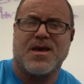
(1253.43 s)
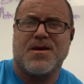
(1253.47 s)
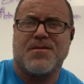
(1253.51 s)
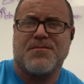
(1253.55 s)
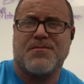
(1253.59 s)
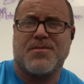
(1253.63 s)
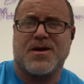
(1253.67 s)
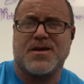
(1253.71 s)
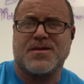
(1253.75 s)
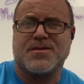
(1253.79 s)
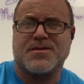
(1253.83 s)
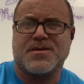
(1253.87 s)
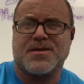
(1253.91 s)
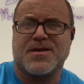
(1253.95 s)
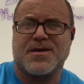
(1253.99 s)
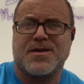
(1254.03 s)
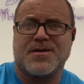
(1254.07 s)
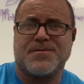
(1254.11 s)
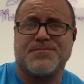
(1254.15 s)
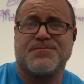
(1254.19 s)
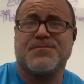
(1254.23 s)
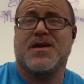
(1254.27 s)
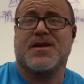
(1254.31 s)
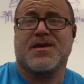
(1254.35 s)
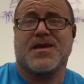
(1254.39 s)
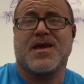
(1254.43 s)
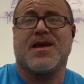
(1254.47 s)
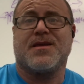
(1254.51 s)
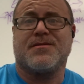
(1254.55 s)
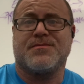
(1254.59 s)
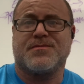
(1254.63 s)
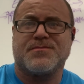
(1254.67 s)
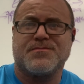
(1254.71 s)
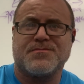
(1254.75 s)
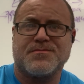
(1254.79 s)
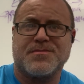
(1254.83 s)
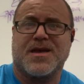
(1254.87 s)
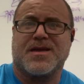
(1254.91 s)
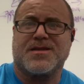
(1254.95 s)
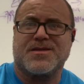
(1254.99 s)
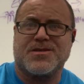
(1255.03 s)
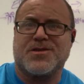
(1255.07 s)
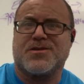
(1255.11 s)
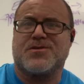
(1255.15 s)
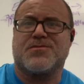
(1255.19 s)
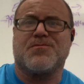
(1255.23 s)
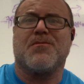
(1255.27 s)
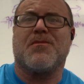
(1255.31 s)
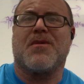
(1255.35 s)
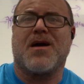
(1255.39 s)
But again, that's
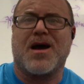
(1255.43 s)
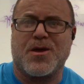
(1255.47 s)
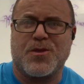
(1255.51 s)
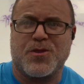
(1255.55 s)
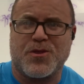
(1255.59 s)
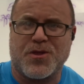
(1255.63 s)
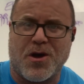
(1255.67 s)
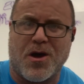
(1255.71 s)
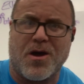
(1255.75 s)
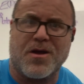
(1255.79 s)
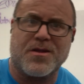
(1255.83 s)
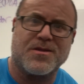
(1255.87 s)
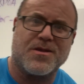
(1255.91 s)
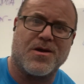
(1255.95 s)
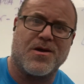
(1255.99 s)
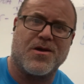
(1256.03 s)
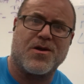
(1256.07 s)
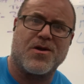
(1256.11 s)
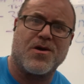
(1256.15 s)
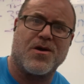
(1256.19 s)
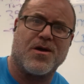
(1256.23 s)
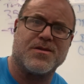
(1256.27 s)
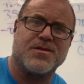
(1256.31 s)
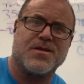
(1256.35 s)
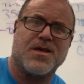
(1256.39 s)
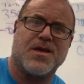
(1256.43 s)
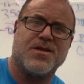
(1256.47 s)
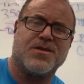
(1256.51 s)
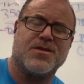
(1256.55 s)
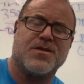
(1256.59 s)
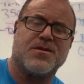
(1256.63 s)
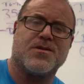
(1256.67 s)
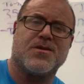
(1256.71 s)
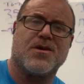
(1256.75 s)
just my thoughts on causation.